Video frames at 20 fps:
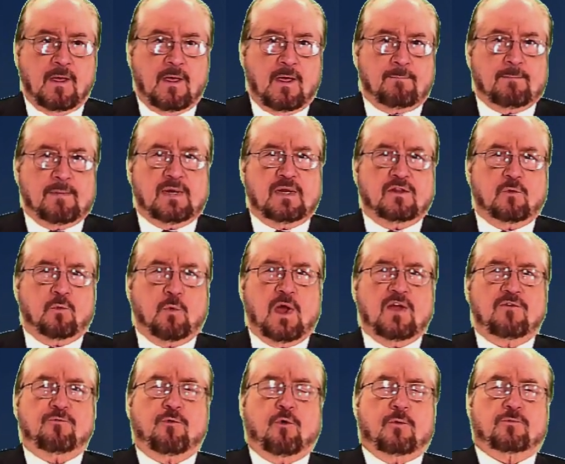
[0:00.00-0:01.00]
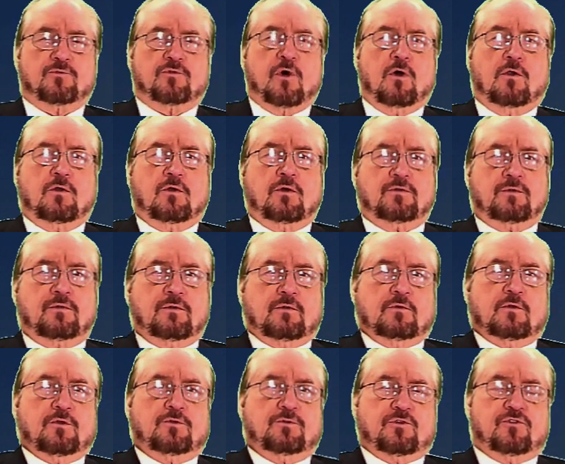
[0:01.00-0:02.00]
Many of the waveforms all look,
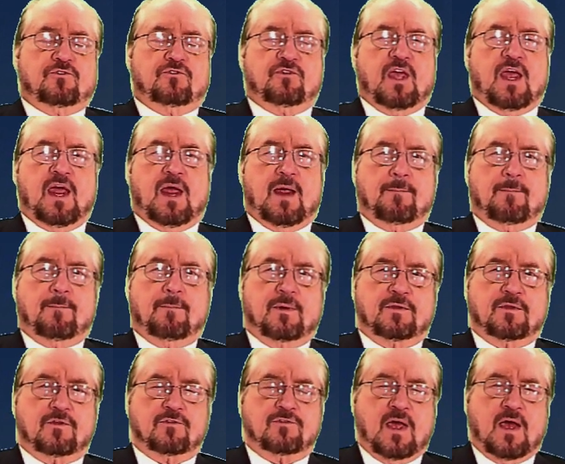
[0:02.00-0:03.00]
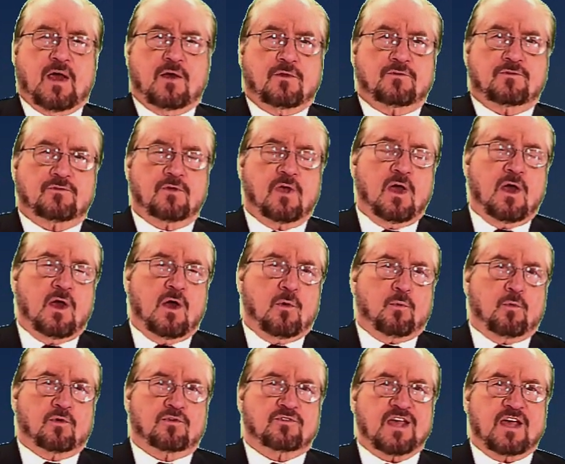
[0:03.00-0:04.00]
look the same, but the sounds
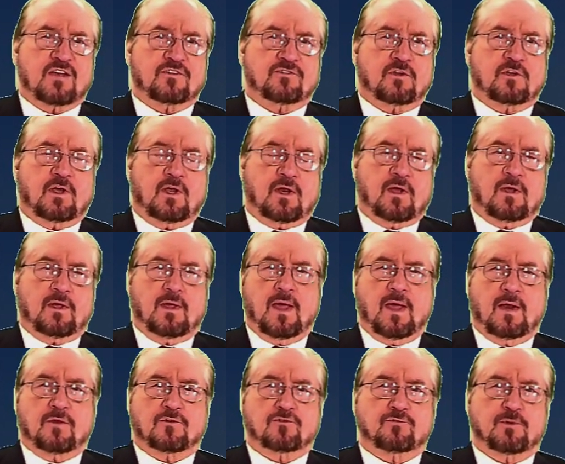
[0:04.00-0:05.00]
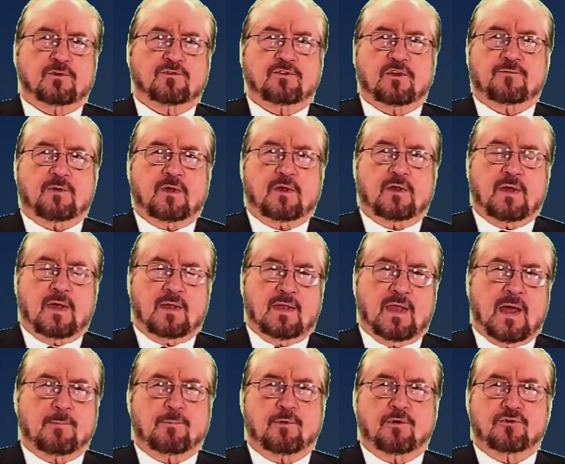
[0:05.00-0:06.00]
were tested at a, at a specific
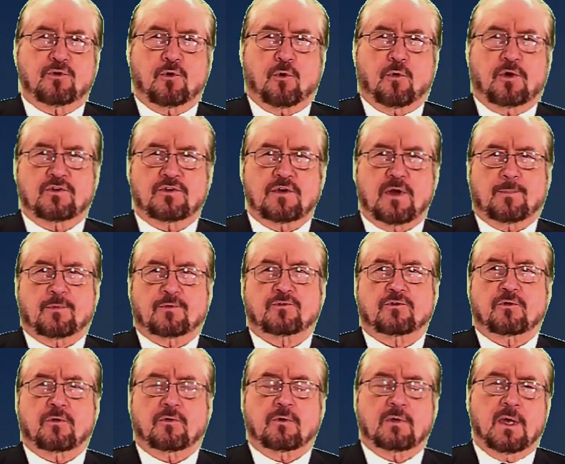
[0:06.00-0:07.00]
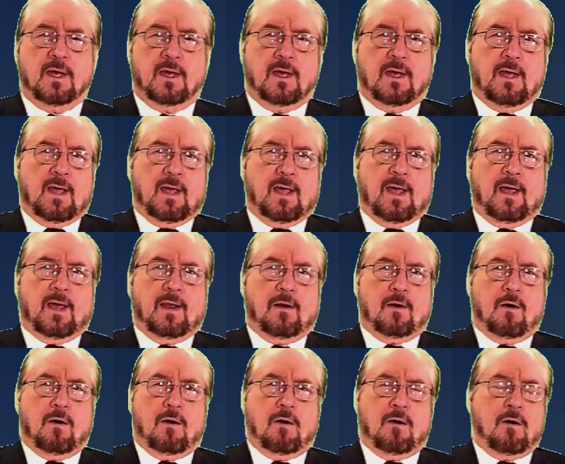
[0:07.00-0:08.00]
laboratory temperature and uh,
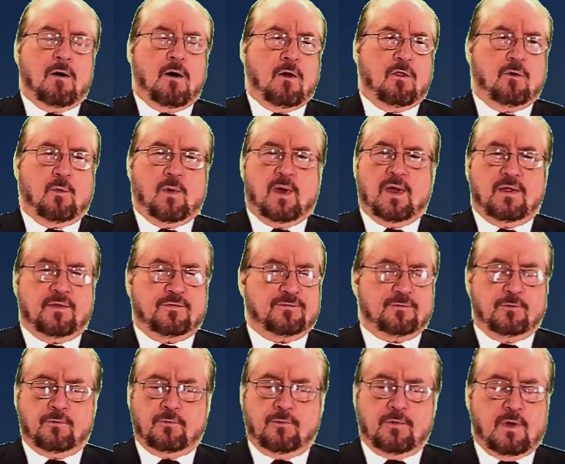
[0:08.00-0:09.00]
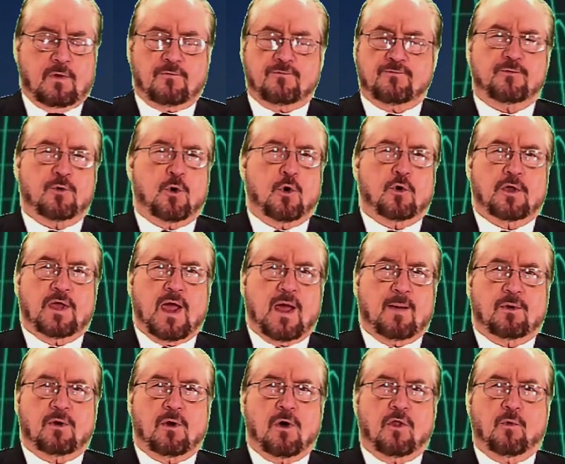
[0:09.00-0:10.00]
all the way through the full
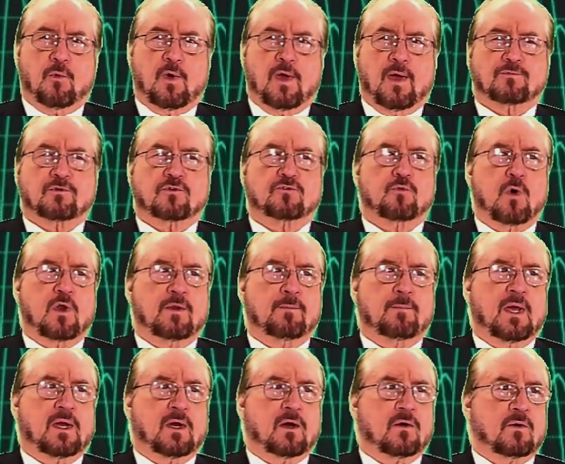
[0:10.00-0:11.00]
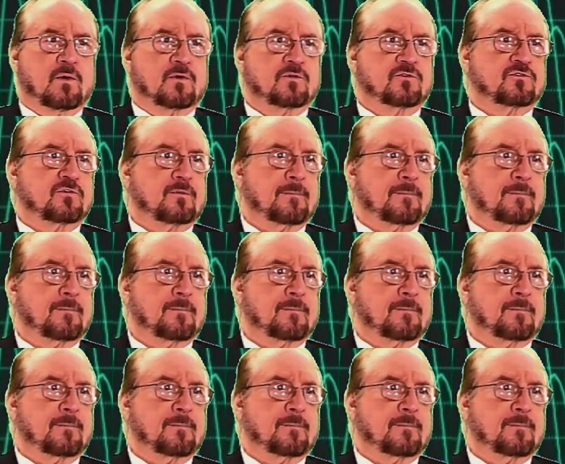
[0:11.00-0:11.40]
gamut, all the way up to 20 megahertz.